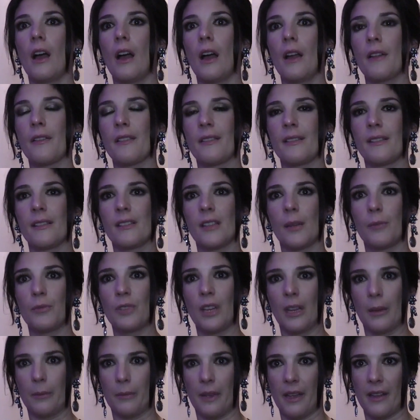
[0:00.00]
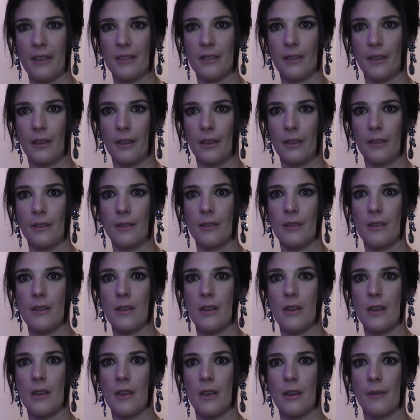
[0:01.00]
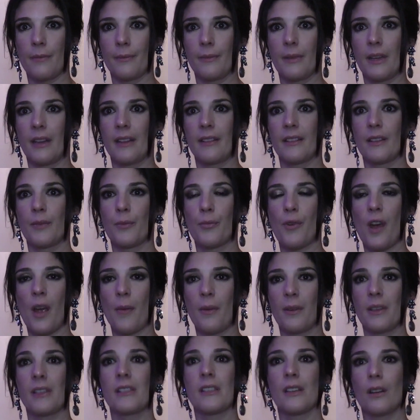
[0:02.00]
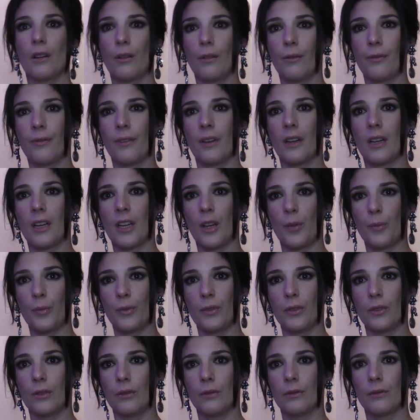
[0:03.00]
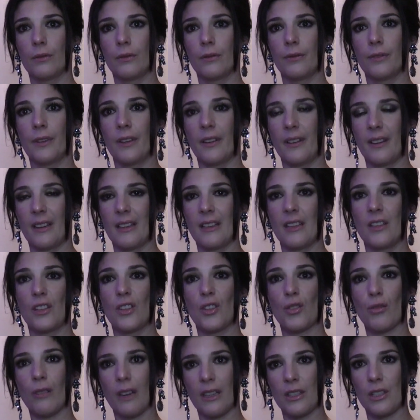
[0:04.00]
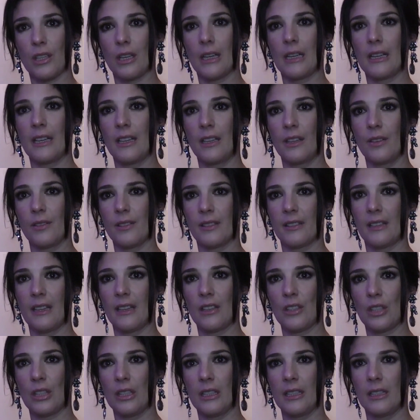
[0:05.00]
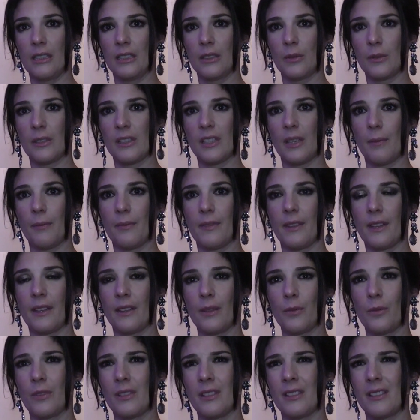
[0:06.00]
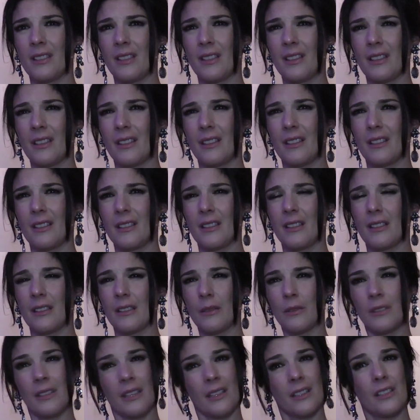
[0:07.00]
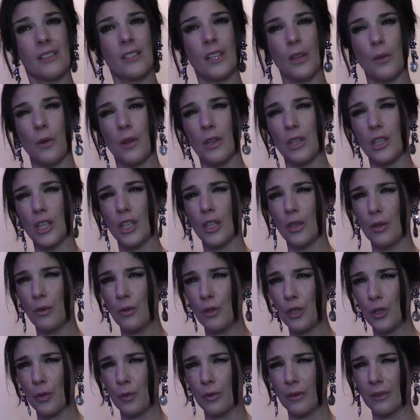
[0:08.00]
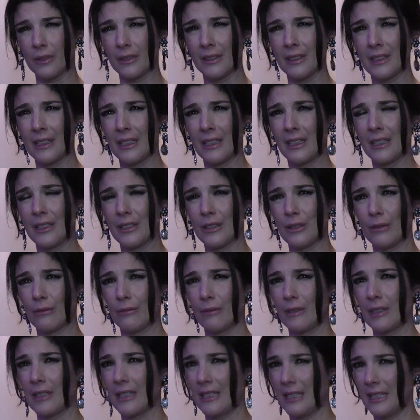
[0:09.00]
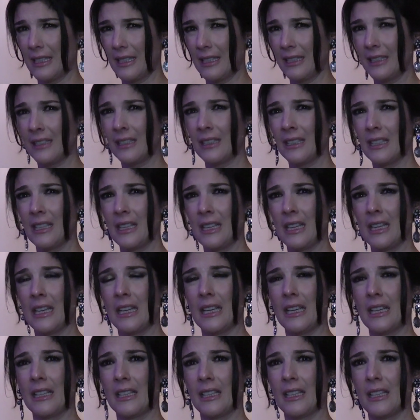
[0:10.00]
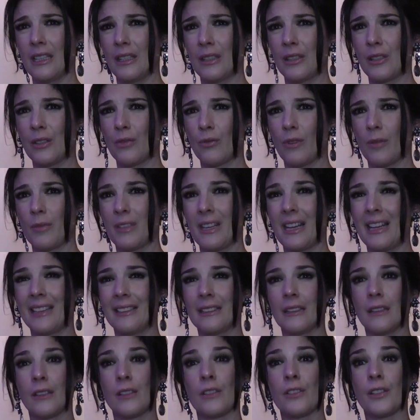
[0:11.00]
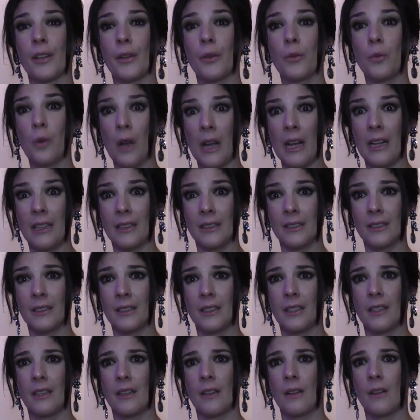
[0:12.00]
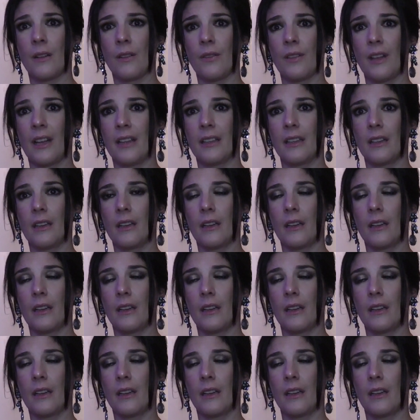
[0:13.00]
I think the subject matter and the premise of a couple very tragically losing their child was something that's so unusual to read in a script handled so well, that